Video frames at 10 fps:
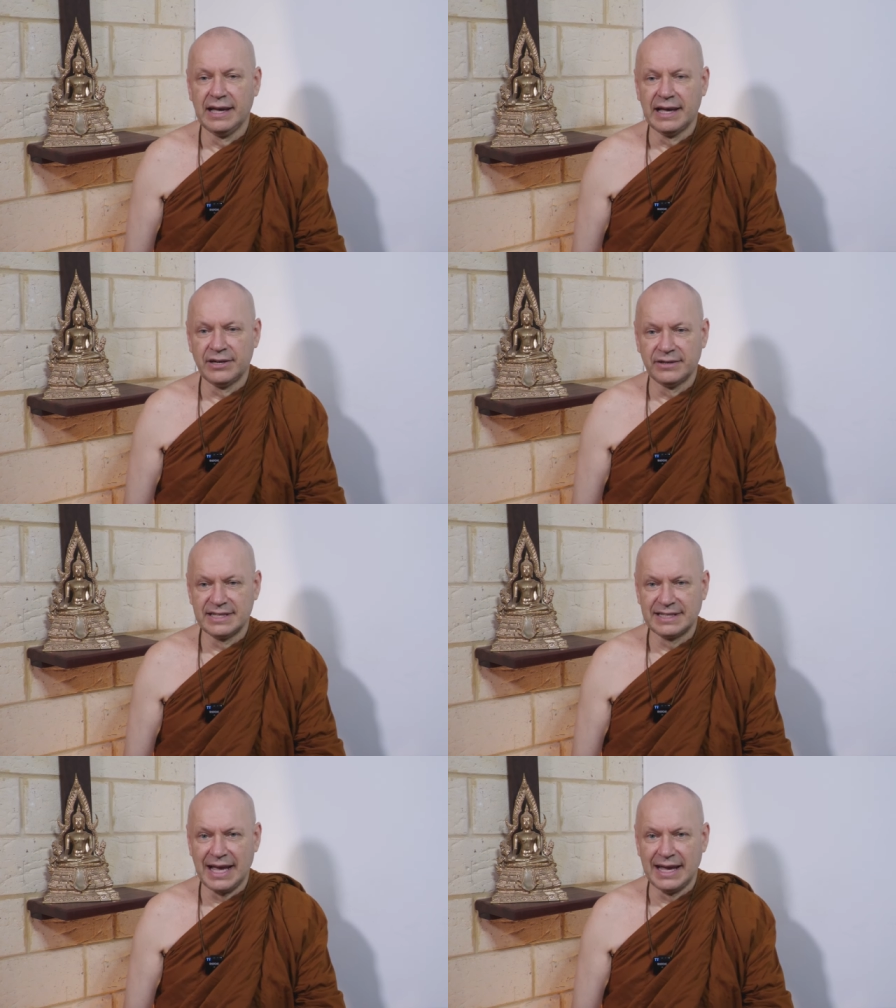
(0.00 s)
and
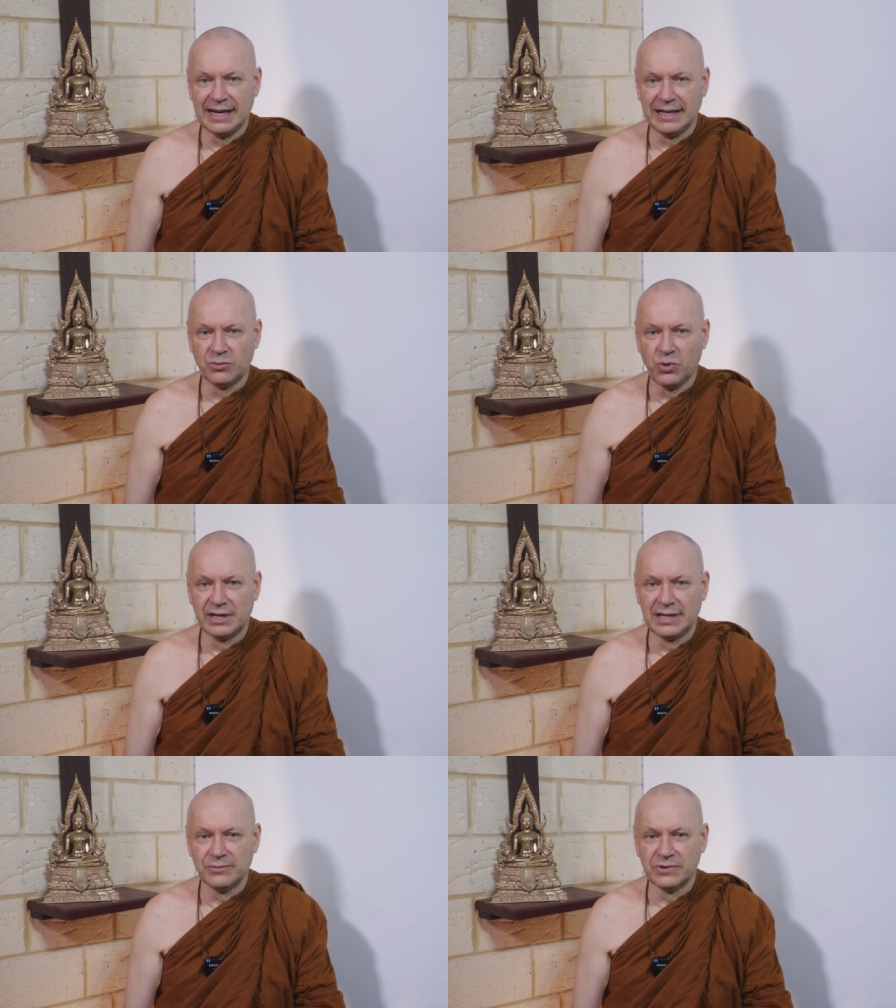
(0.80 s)
understanding
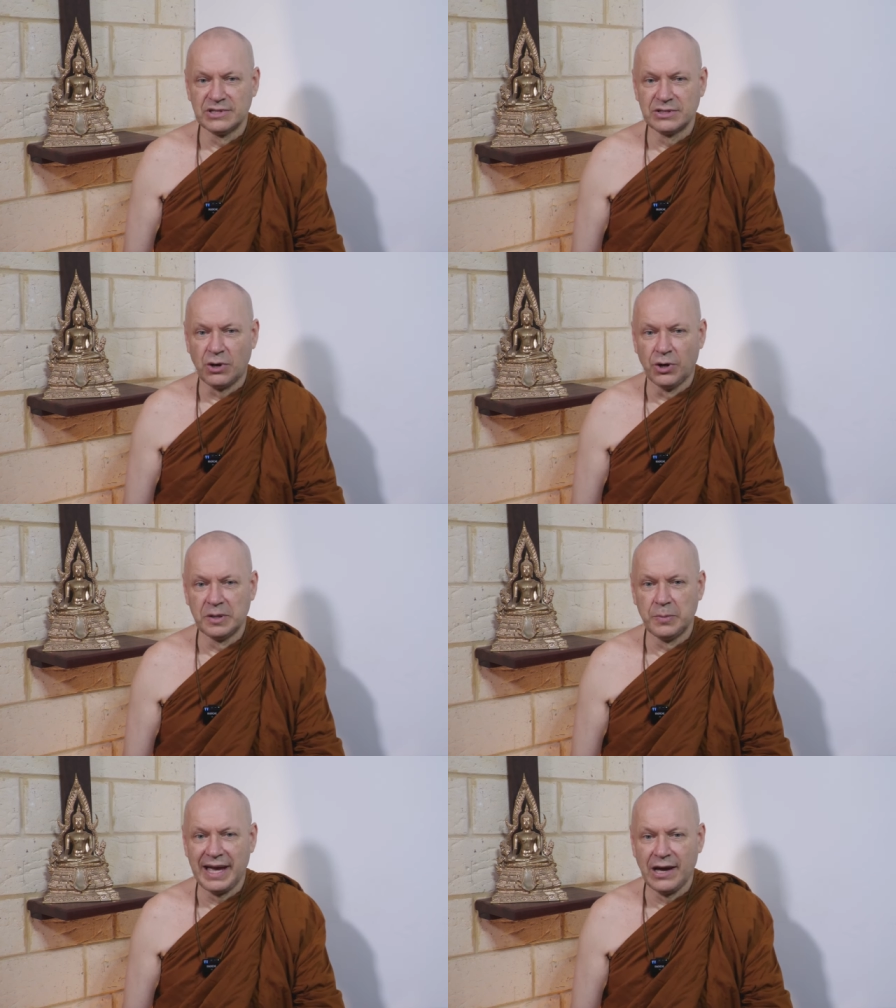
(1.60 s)
what he was on
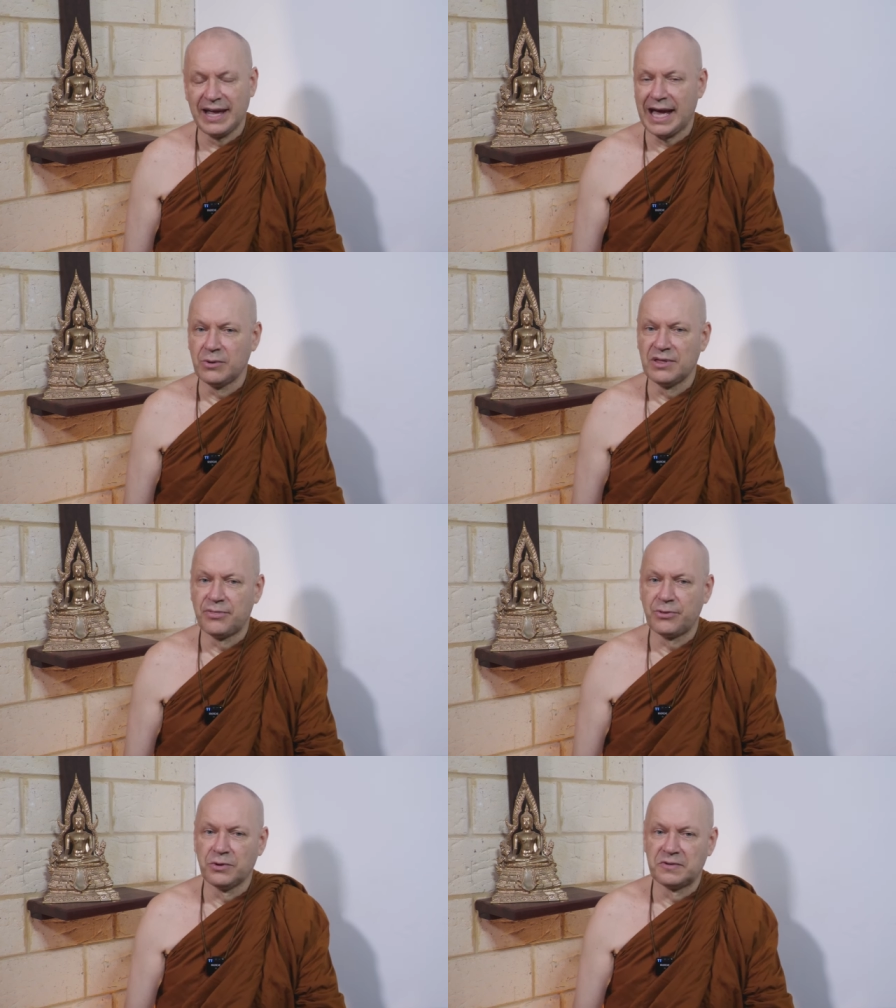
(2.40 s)
about, how he
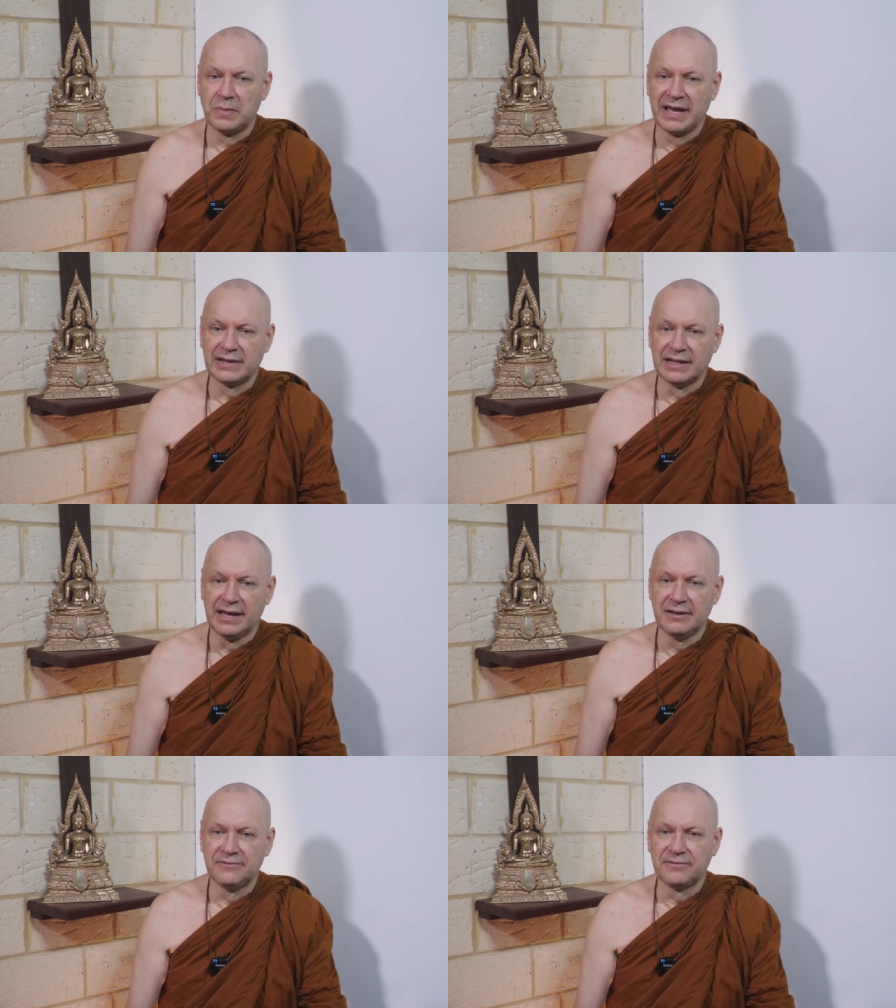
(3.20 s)
thought about
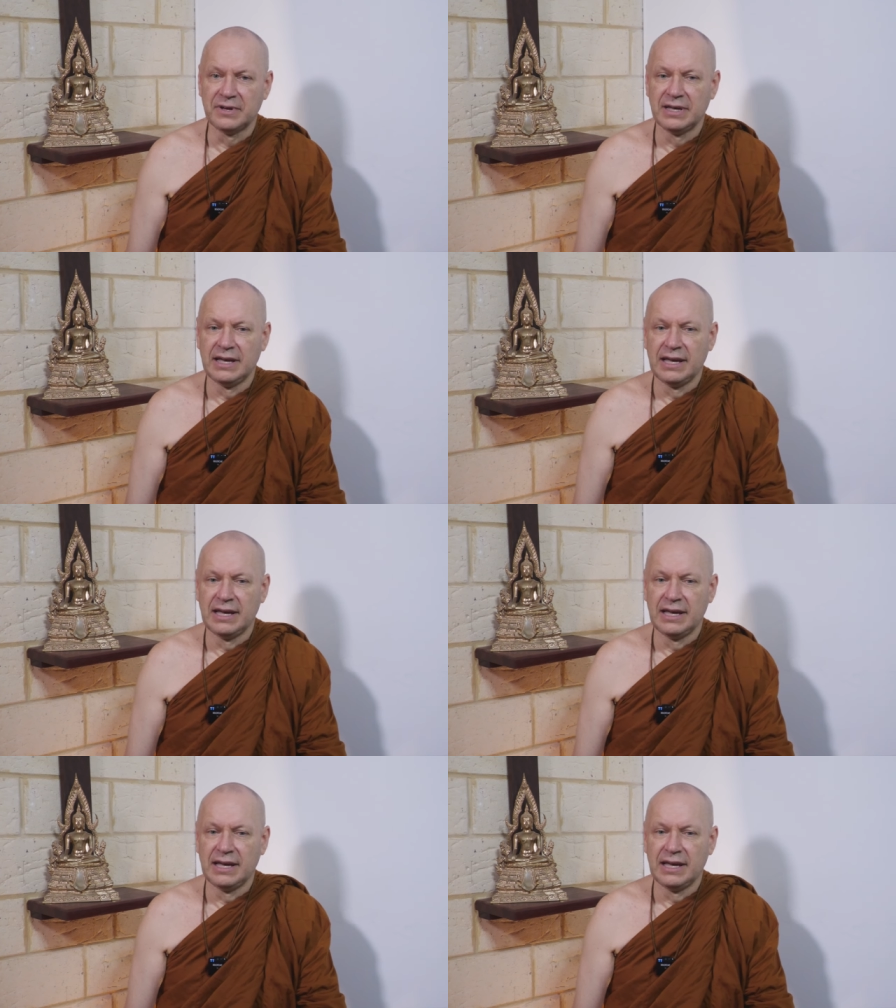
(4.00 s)
life, uh,